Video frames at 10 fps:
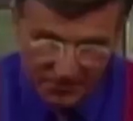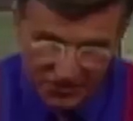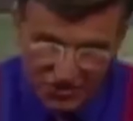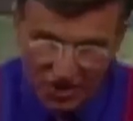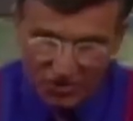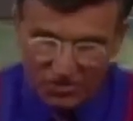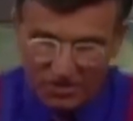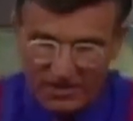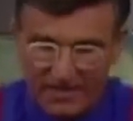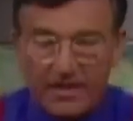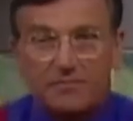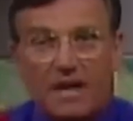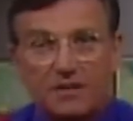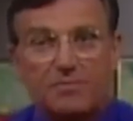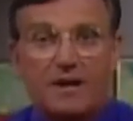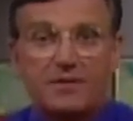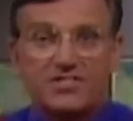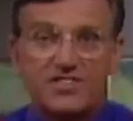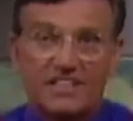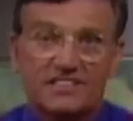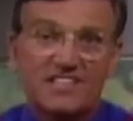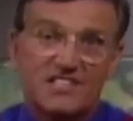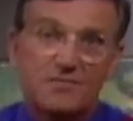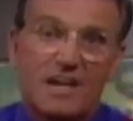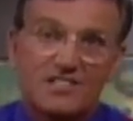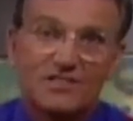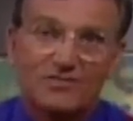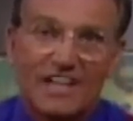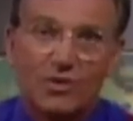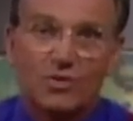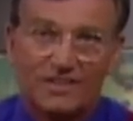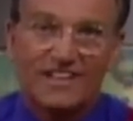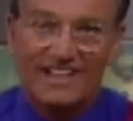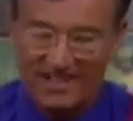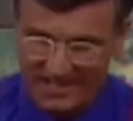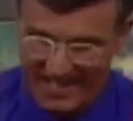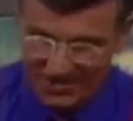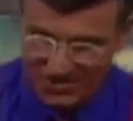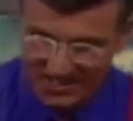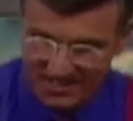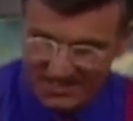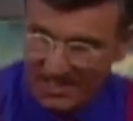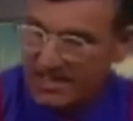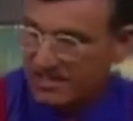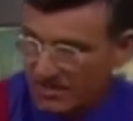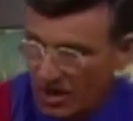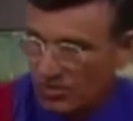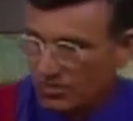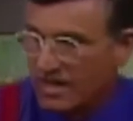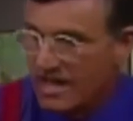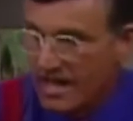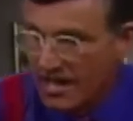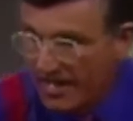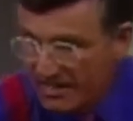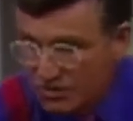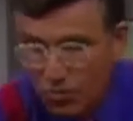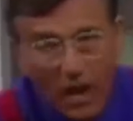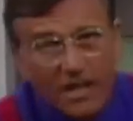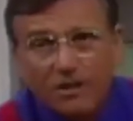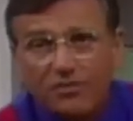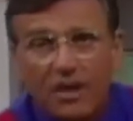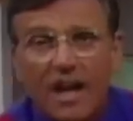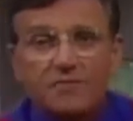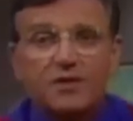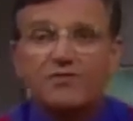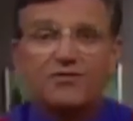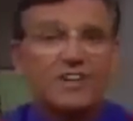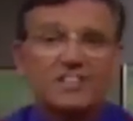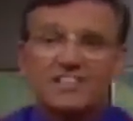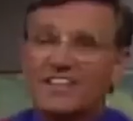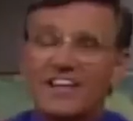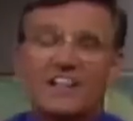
of the total and then multiply by 6, that's the amount of liquid that it can actually contain and hold. And it's wonderful. I mean, to